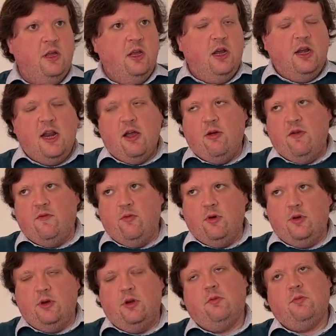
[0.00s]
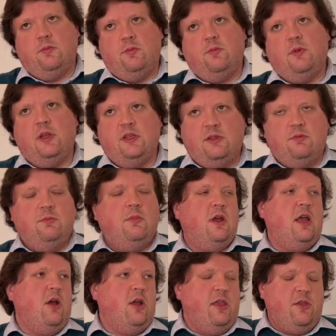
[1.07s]
And now everyone, you know, is
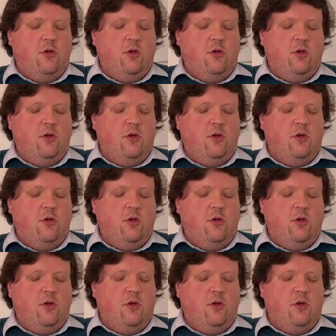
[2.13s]
either